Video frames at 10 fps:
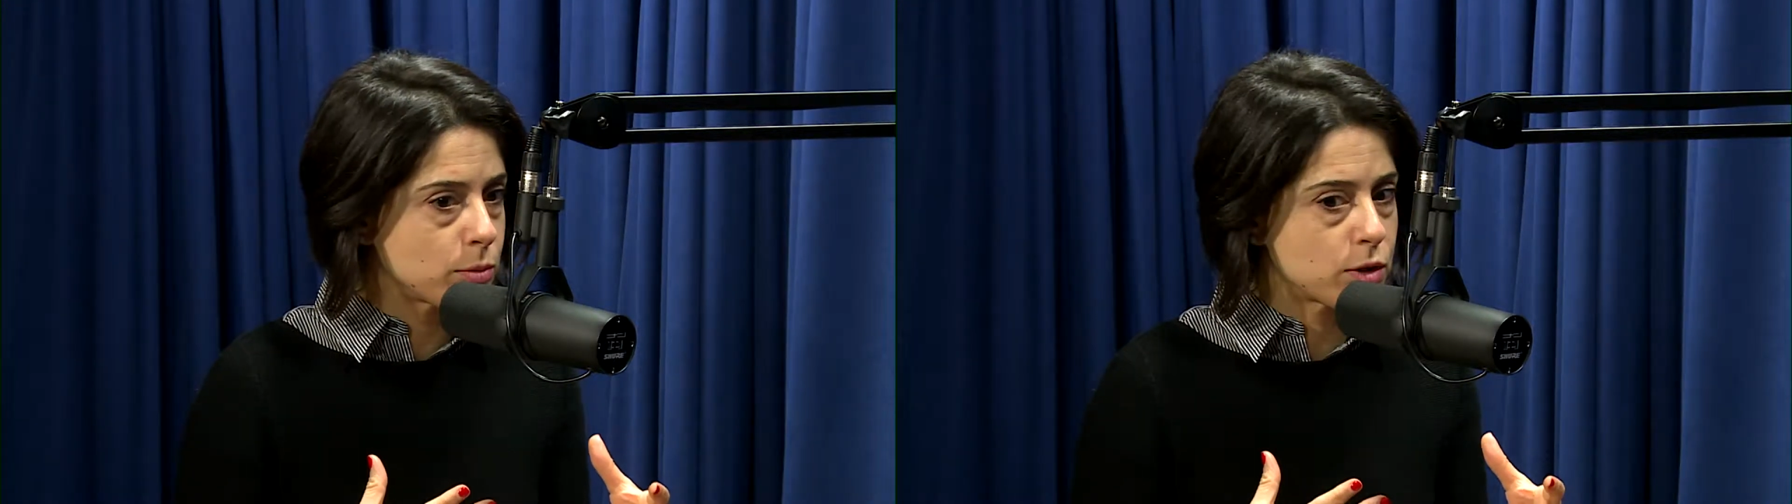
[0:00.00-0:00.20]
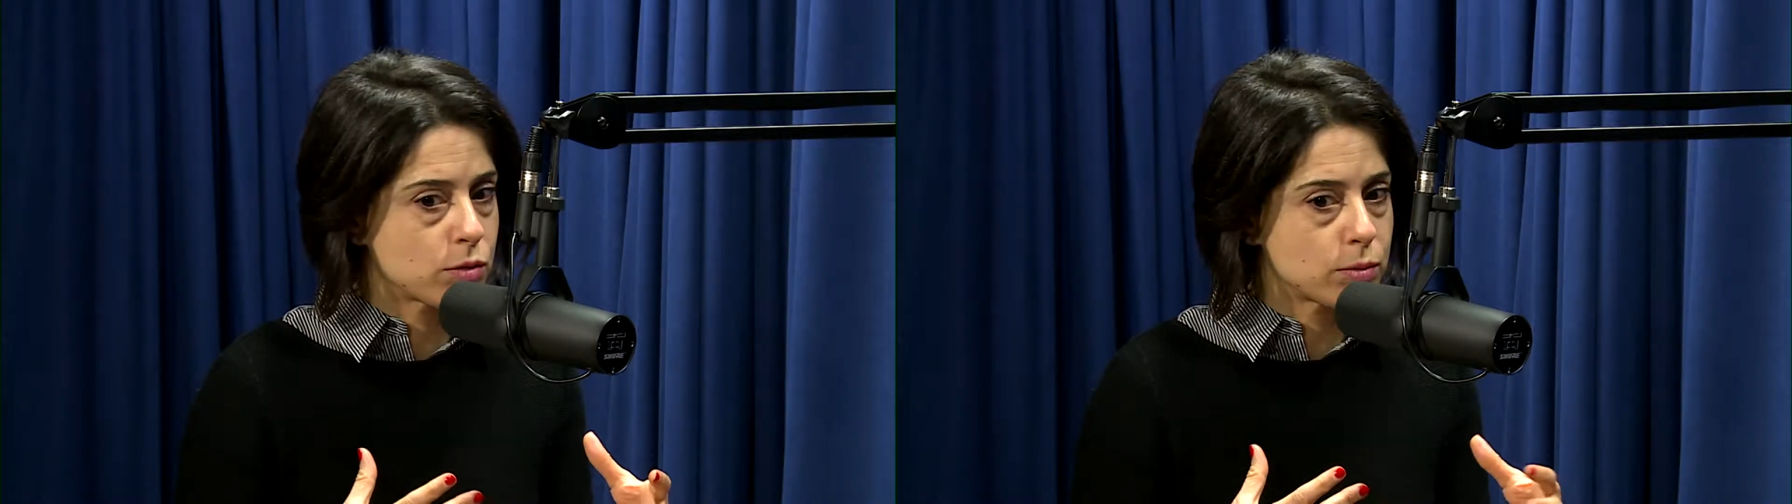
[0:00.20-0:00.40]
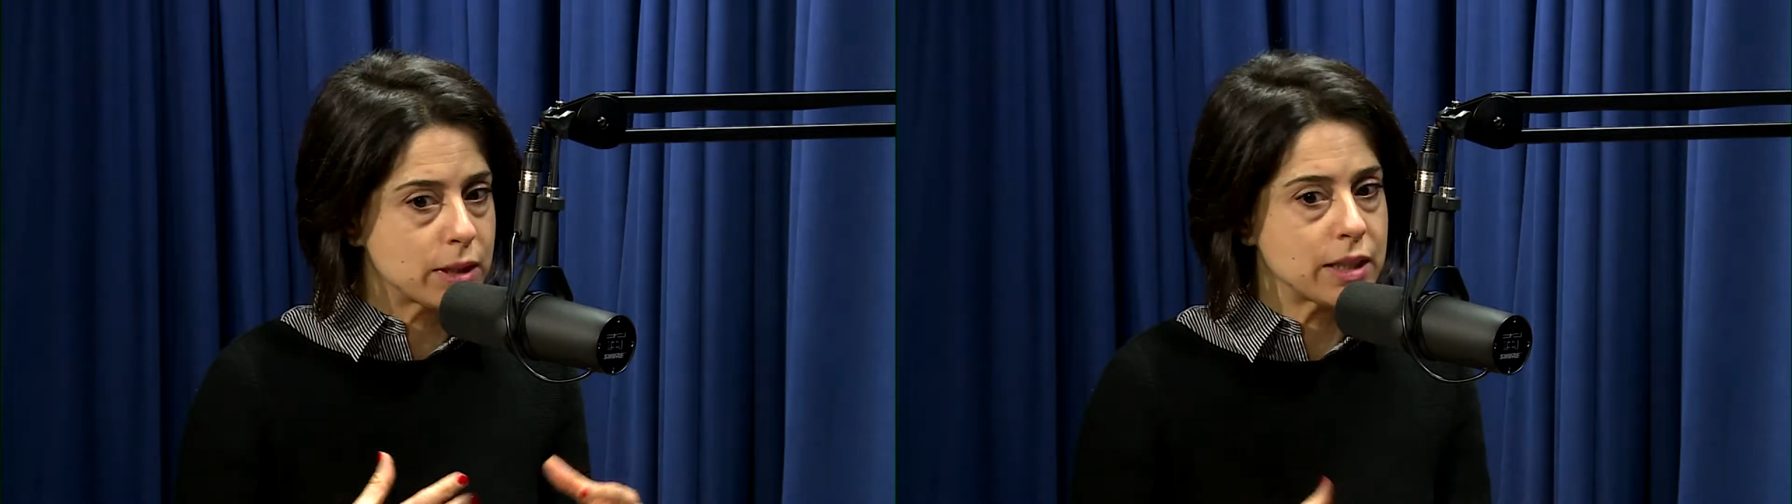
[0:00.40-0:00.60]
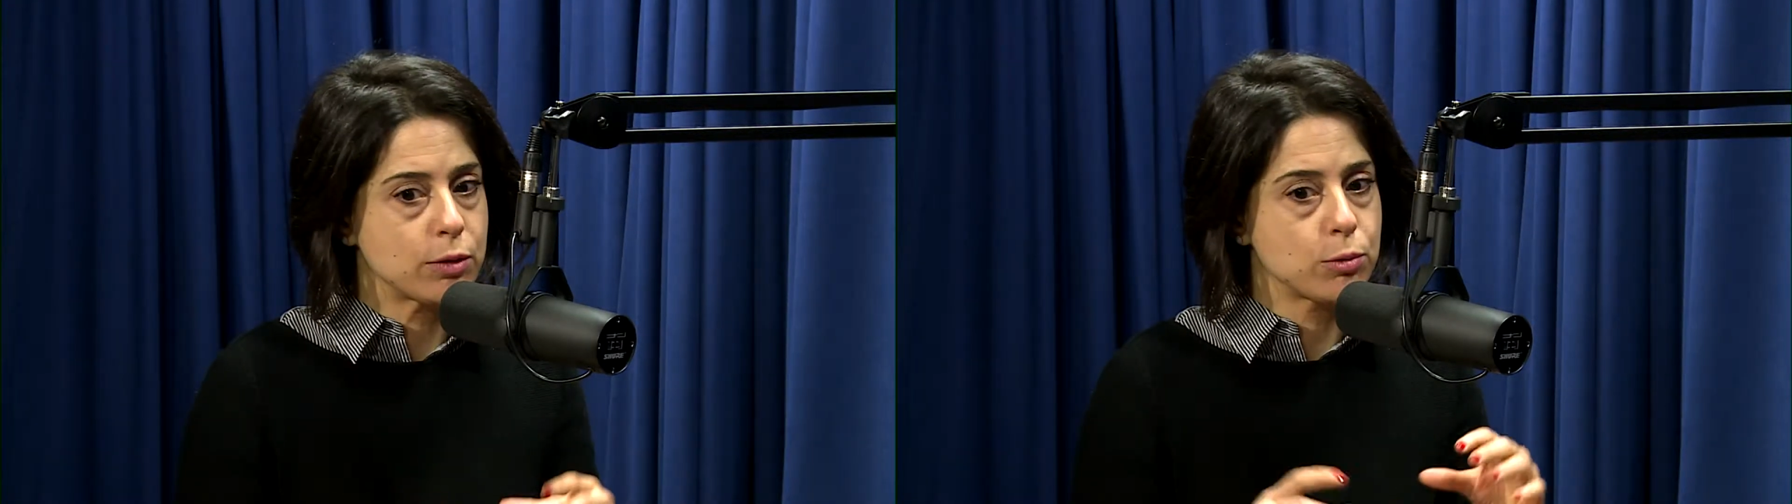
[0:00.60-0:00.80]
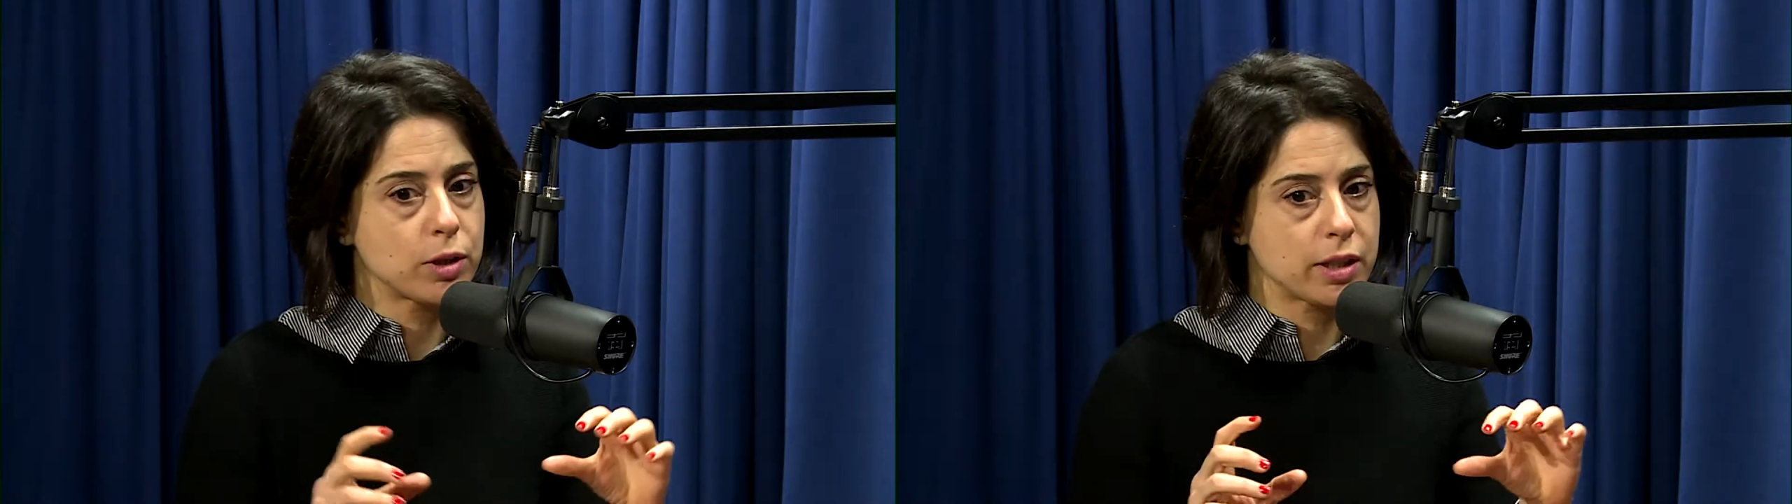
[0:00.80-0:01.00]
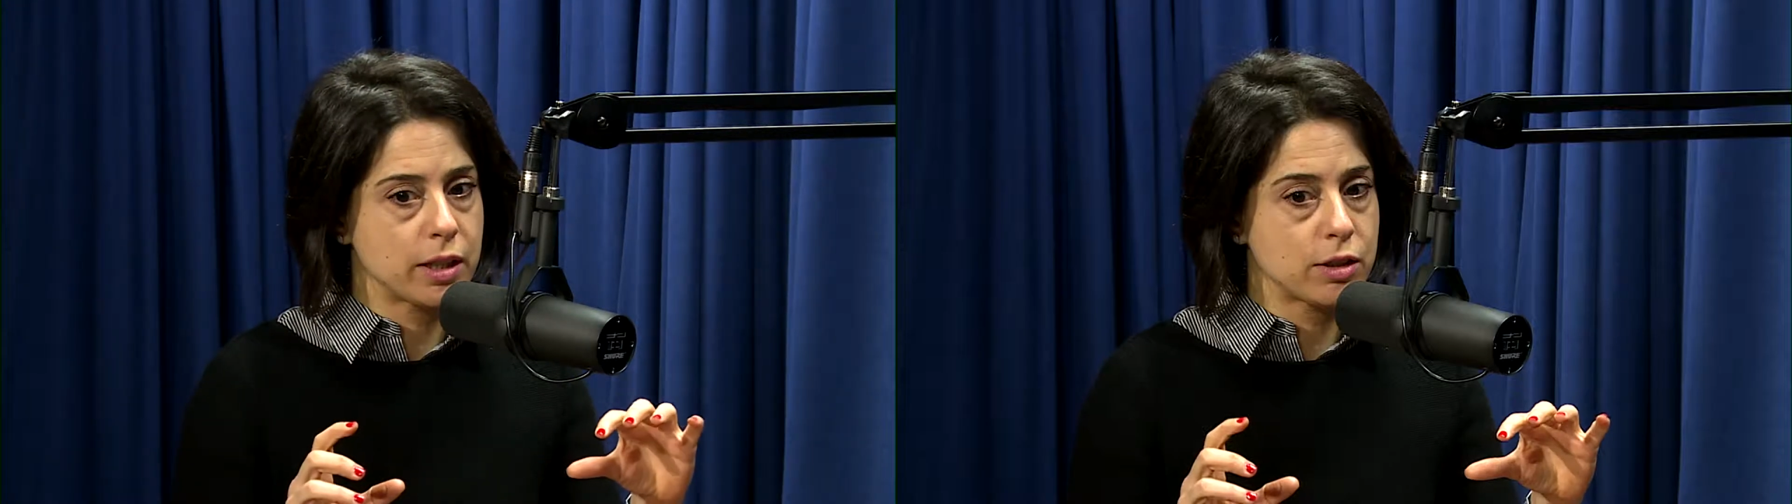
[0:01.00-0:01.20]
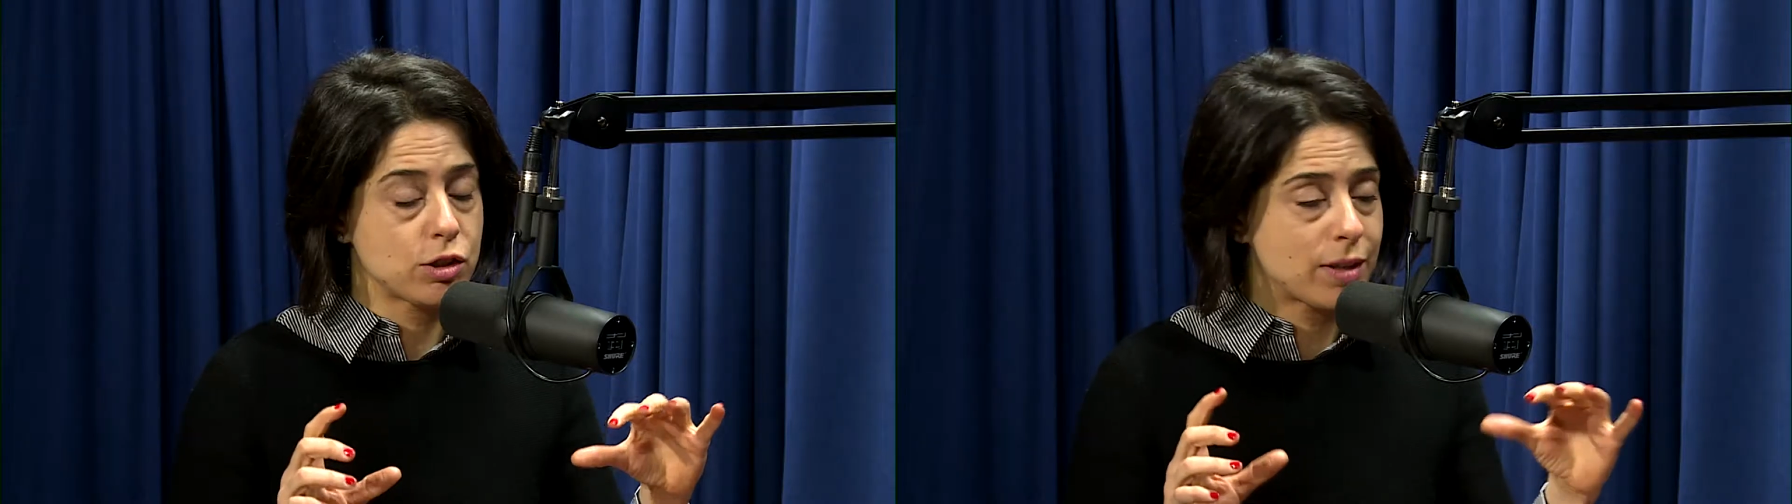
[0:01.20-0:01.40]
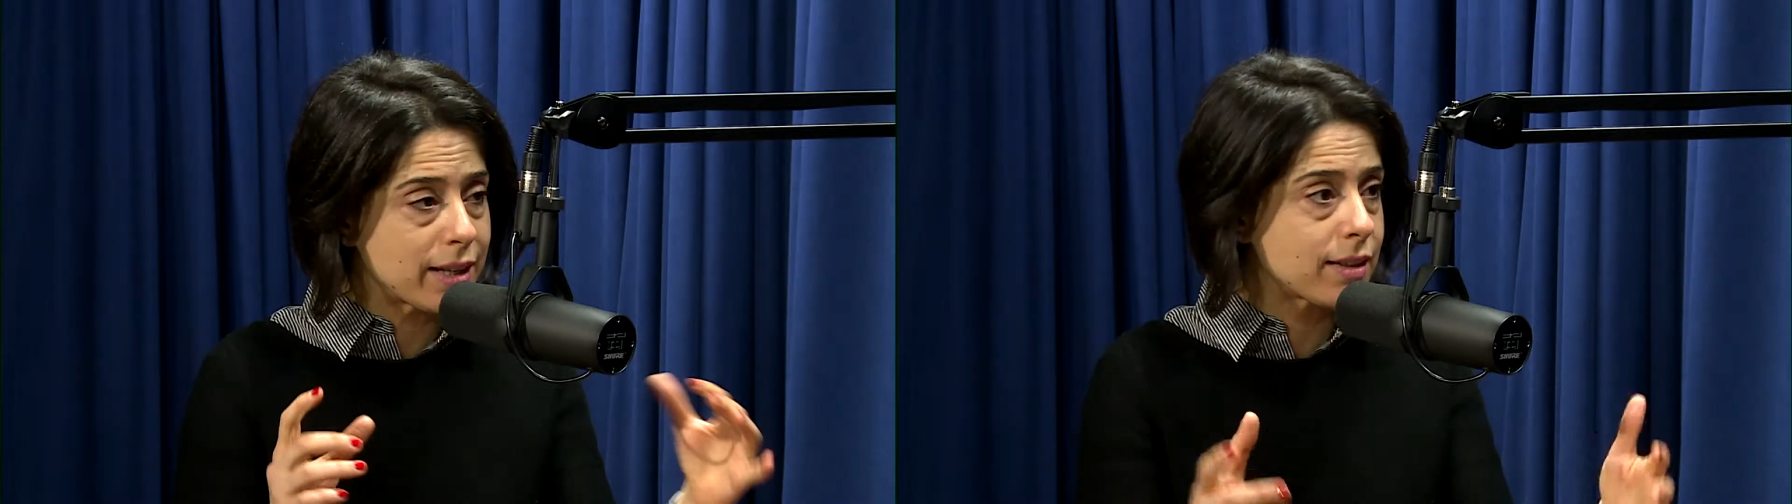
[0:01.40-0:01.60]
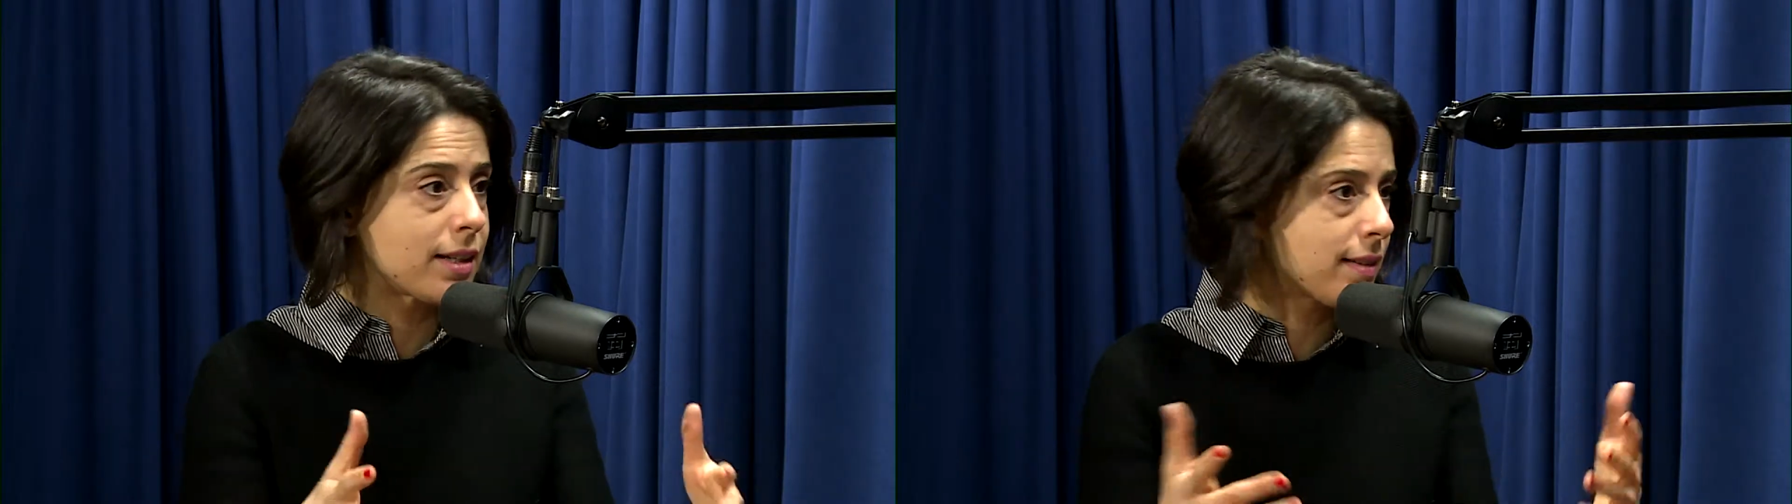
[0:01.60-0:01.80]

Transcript: It's really strengthening